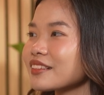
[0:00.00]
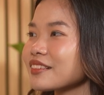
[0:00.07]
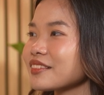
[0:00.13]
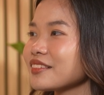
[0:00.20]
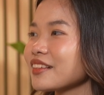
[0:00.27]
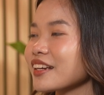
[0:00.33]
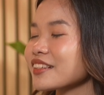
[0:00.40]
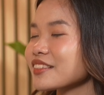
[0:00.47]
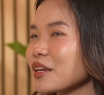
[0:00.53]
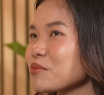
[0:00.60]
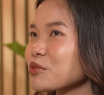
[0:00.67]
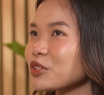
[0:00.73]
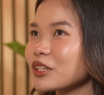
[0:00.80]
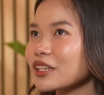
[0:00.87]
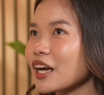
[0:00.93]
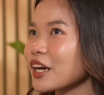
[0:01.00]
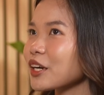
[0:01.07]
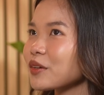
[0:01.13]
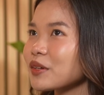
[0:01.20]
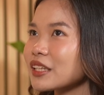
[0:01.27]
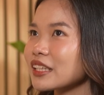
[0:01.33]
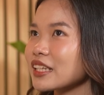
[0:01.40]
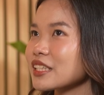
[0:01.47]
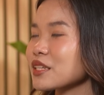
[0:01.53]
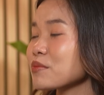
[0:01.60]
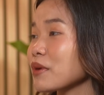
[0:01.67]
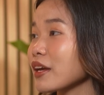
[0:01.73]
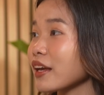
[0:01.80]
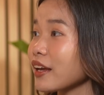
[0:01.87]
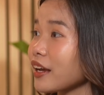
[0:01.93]
next time ko na gagawin kasi
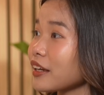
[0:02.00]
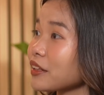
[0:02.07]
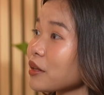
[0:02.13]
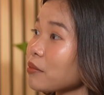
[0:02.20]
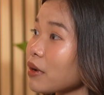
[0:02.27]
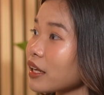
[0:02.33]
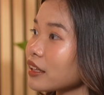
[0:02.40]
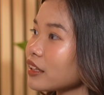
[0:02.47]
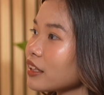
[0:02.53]
may AI naman.